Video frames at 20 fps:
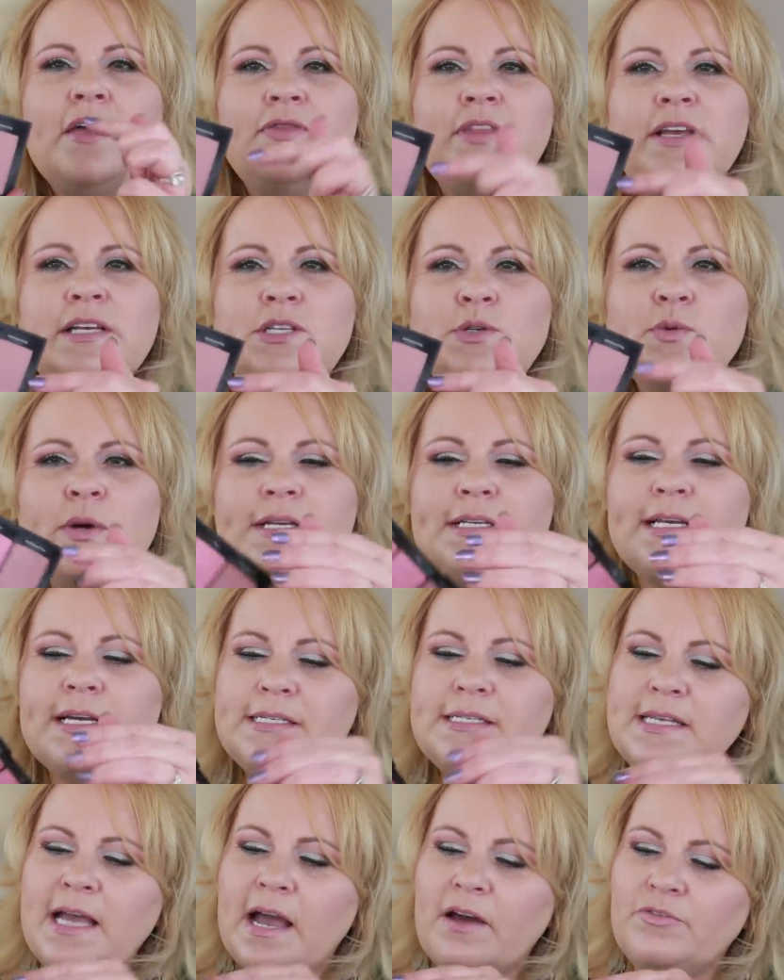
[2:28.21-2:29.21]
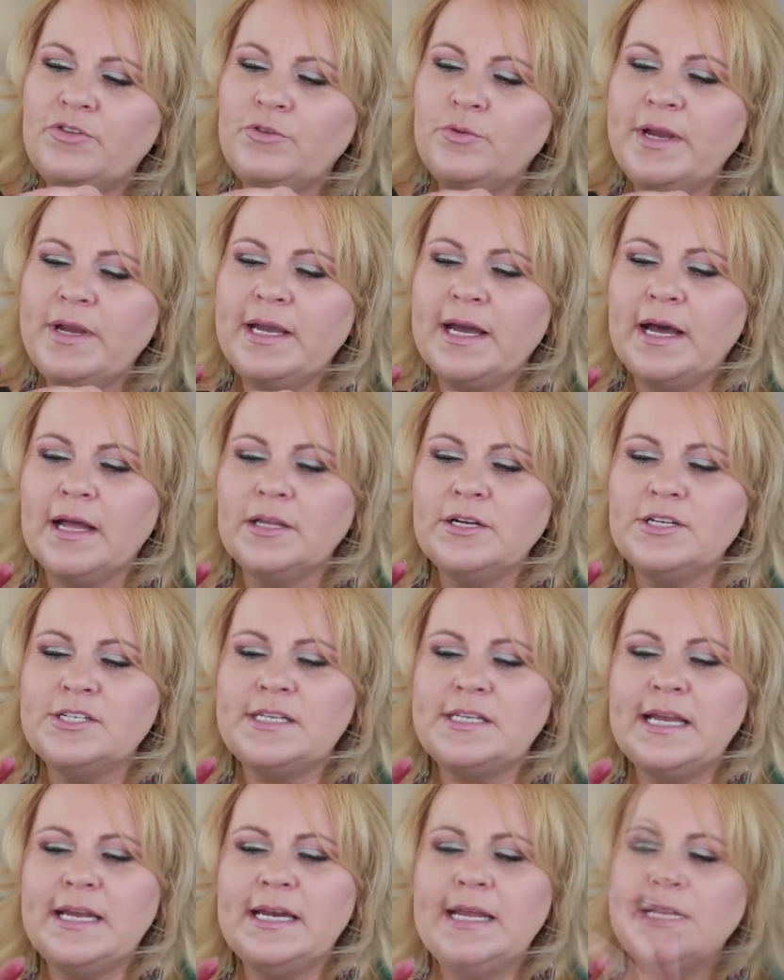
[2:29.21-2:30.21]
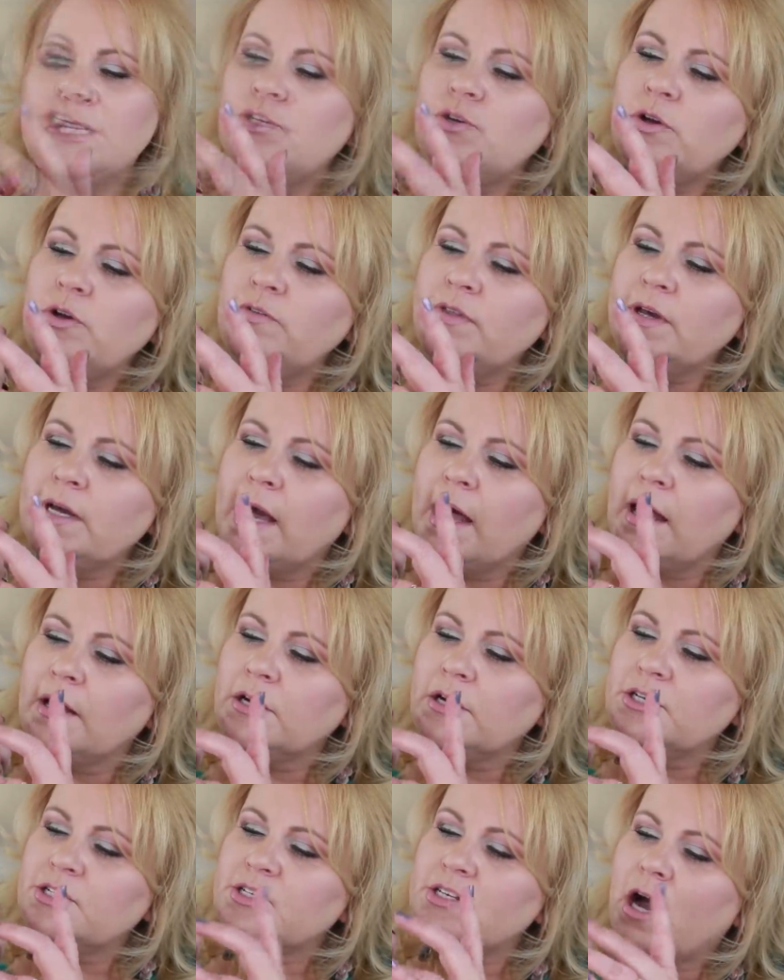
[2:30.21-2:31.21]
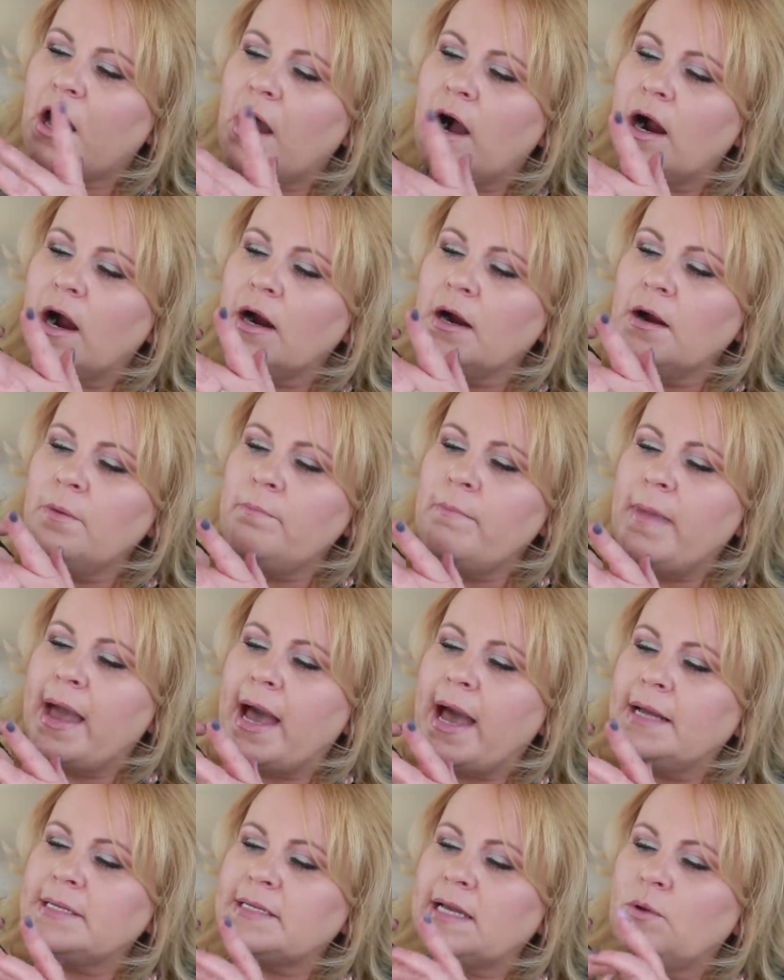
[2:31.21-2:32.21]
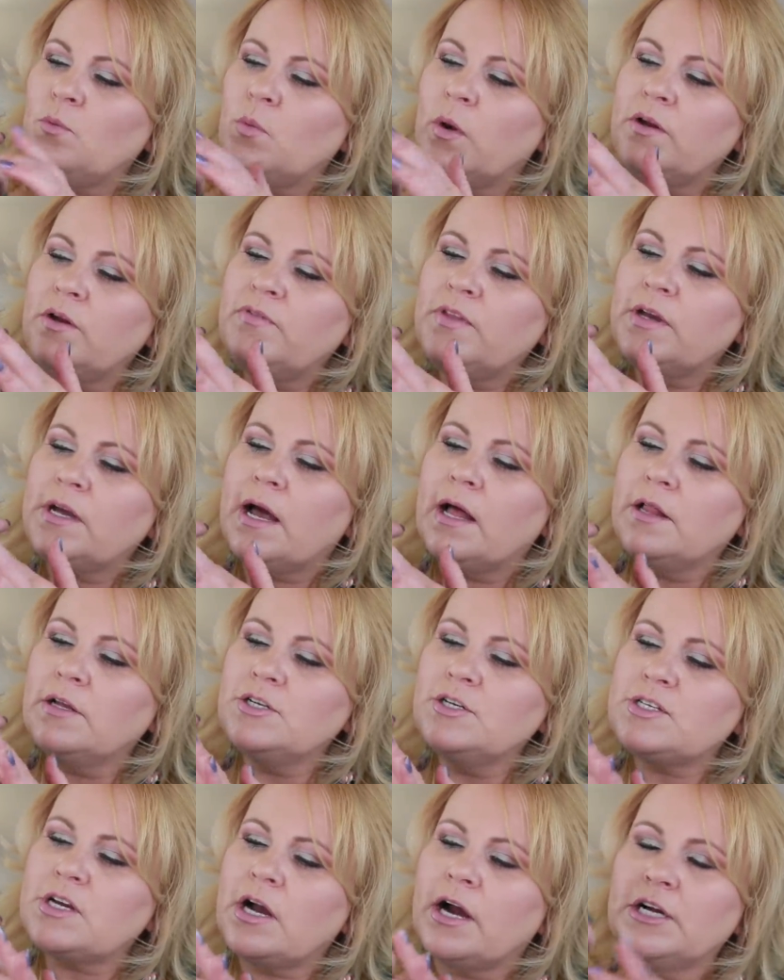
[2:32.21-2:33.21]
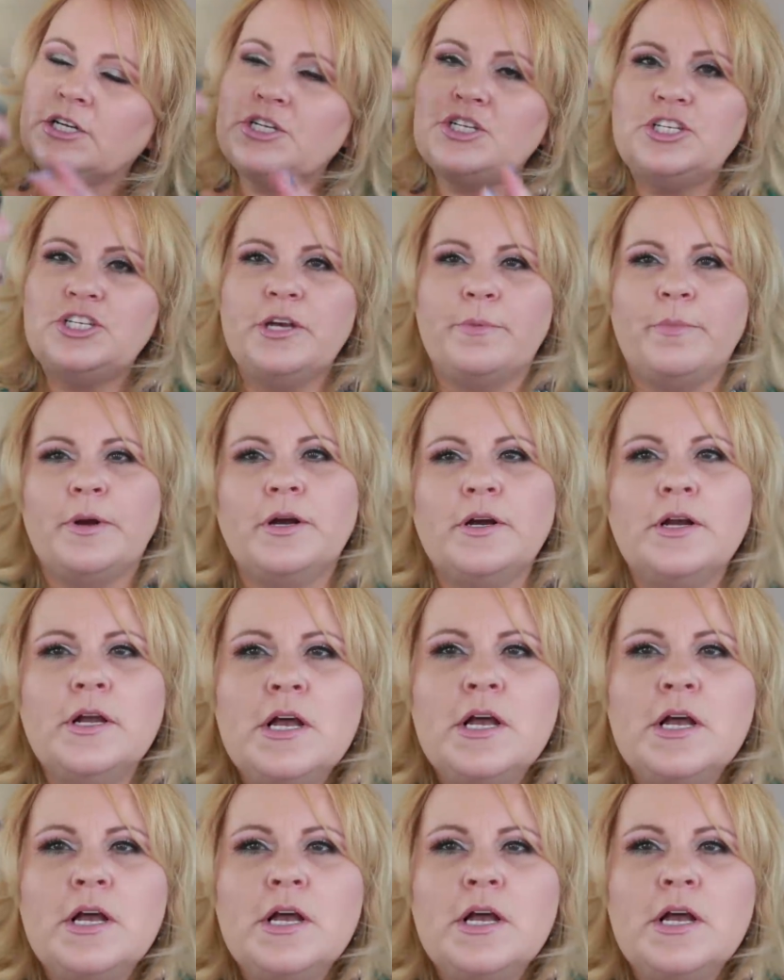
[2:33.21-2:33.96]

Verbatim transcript: this one does have three colors in it two of the colors are matte and one of the colors are shimmer